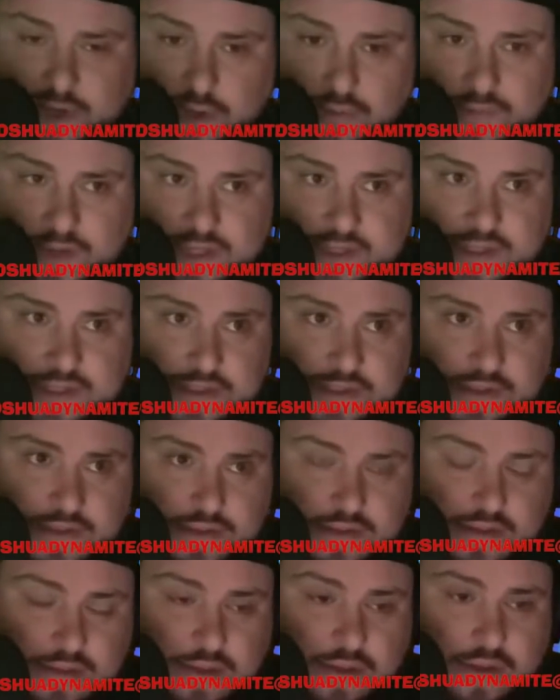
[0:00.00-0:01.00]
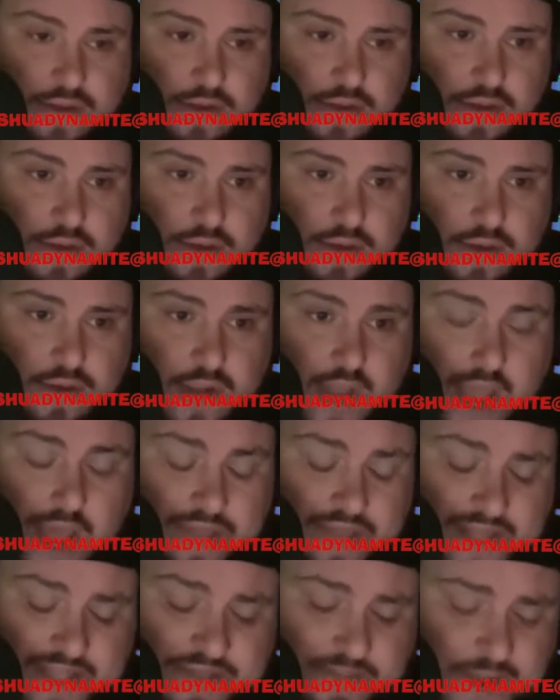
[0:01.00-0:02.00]
humans.
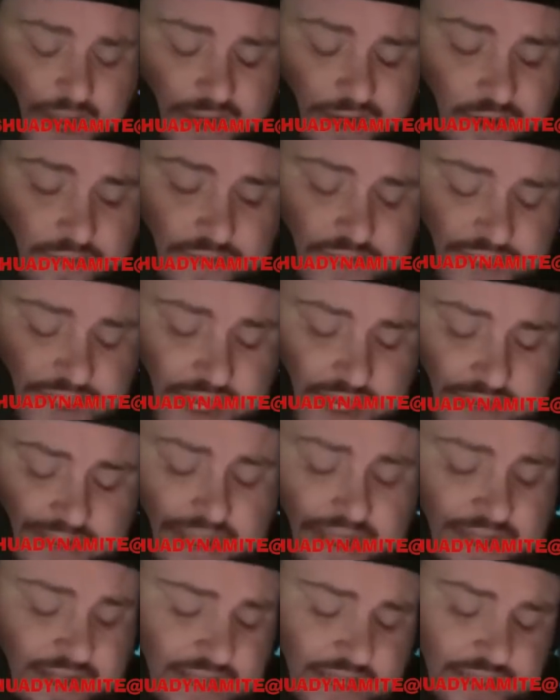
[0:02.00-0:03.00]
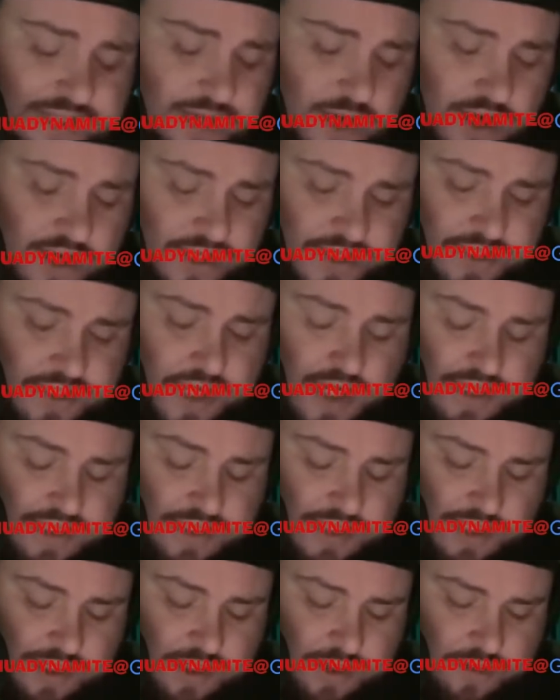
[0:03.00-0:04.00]
And let's make no mistake, these are
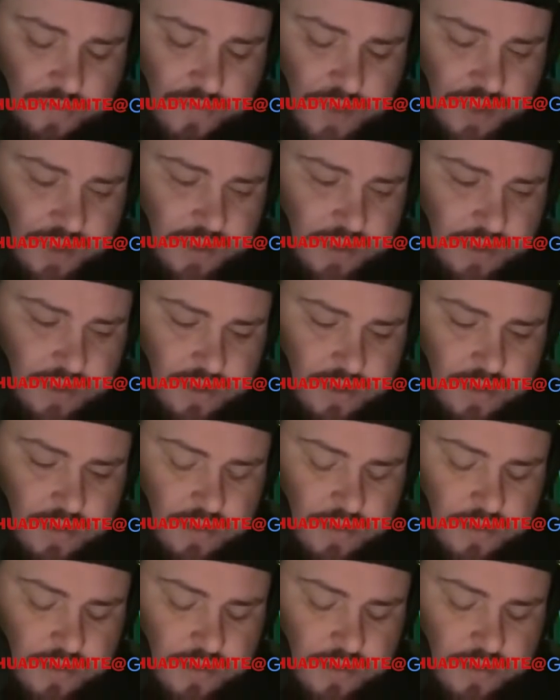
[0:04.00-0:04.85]
disgusting humans.